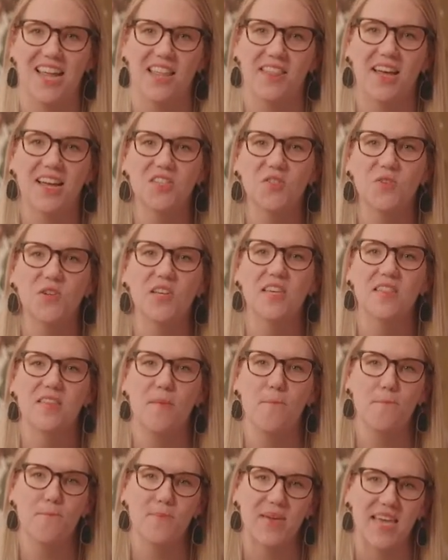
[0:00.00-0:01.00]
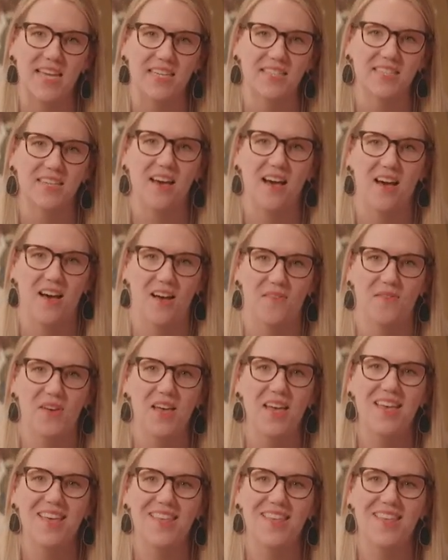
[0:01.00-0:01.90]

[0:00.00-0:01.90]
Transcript: and that's really the meat of